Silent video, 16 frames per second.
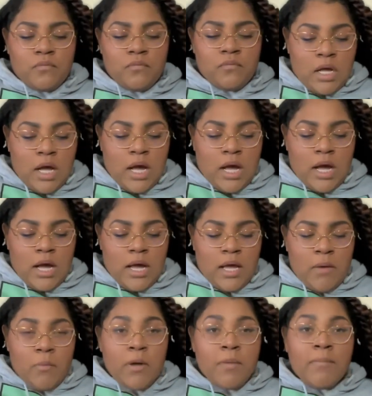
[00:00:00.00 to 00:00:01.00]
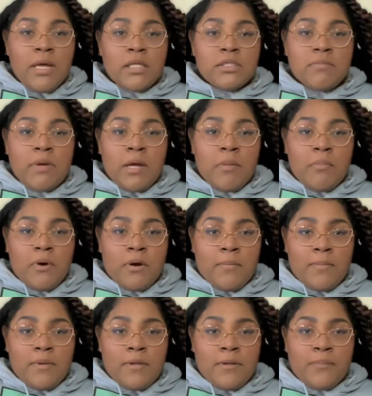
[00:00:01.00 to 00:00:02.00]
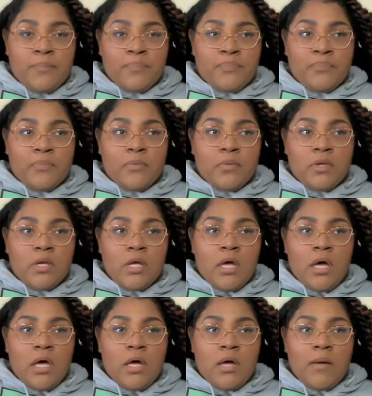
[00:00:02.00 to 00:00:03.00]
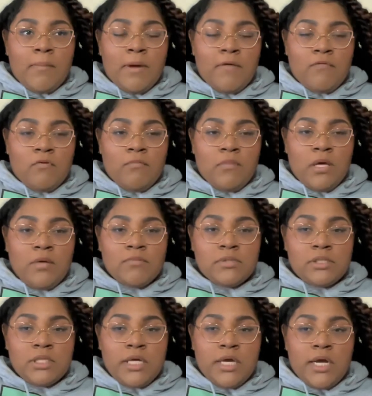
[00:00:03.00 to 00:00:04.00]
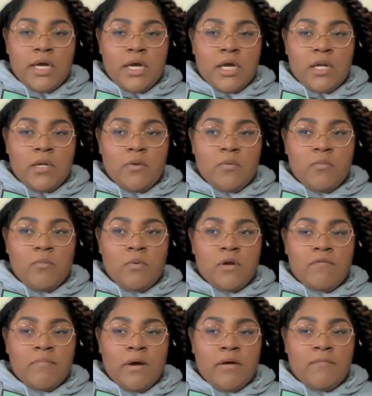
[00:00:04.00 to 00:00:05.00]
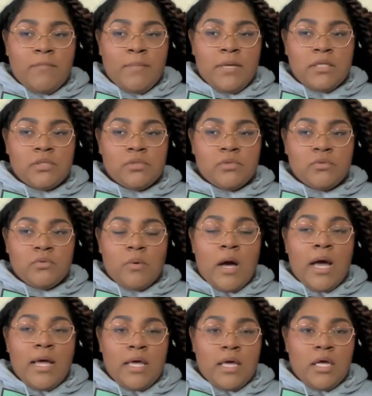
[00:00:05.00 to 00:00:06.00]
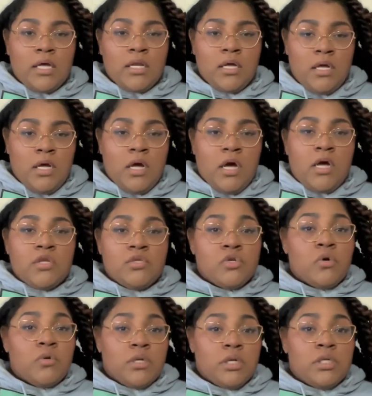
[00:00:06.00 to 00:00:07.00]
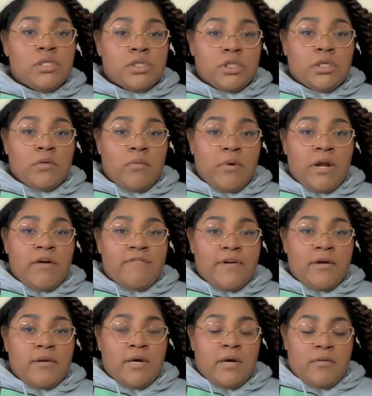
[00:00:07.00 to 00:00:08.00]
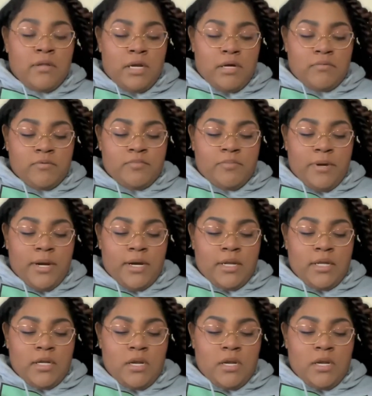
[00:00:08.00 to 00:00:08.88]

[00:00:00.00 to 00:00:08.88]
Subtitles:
I went back to my apartment. My roommate was there. One of my roommates who I had told initially when I found out that I was pregnant,